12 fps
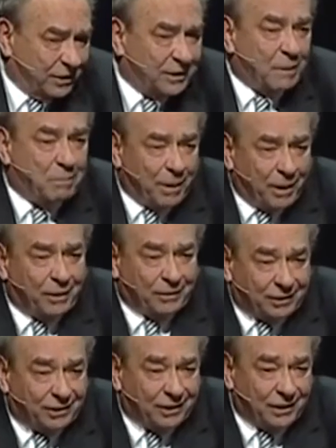So the
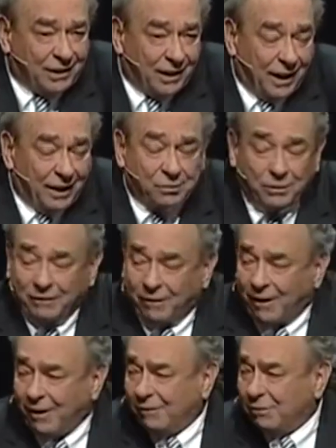birth as we've
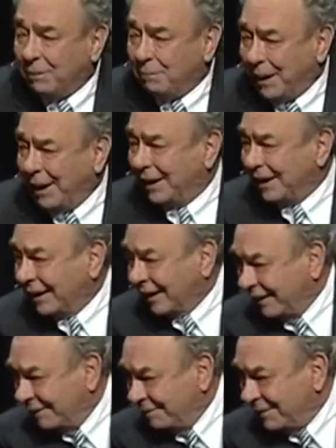heard
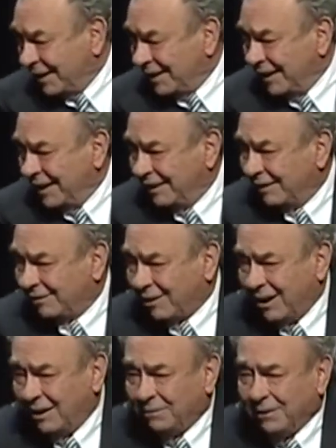repeatedly in this
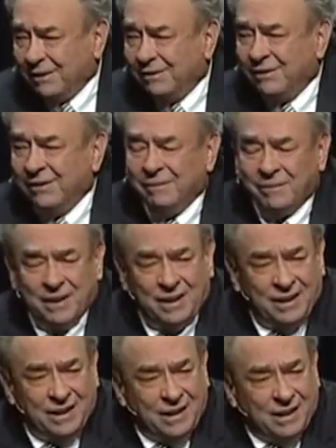conference,
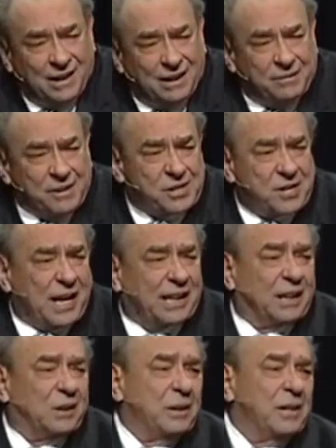of the
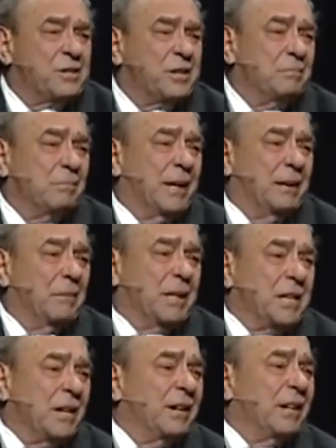secularism and
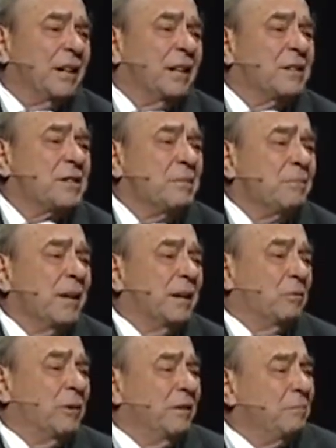materialism
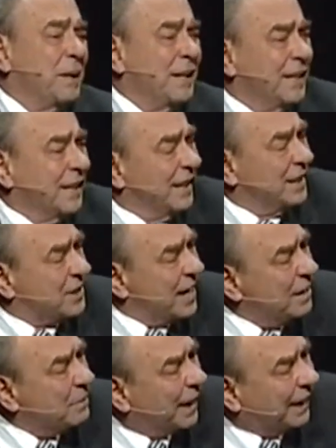that we've been
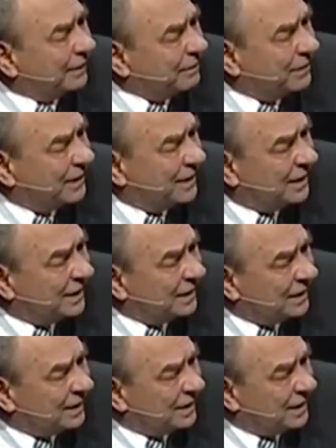examining
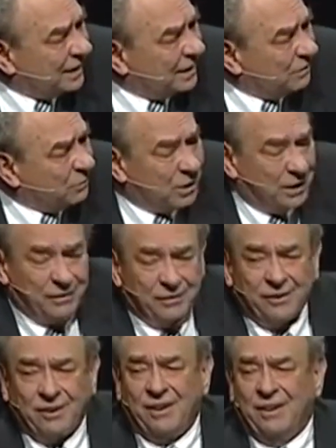
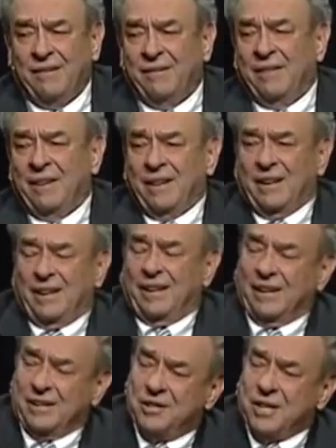was
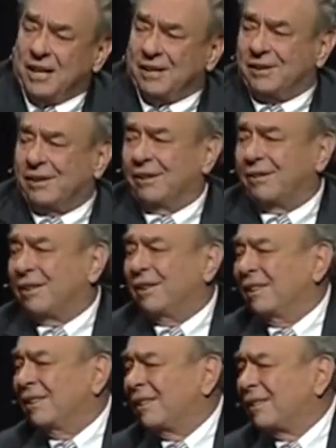in Genesis
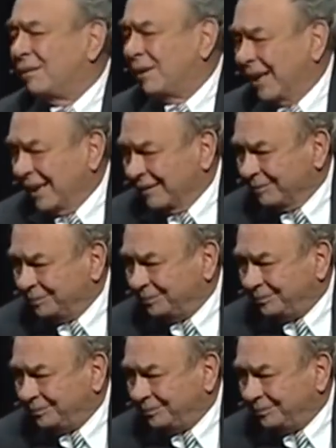3.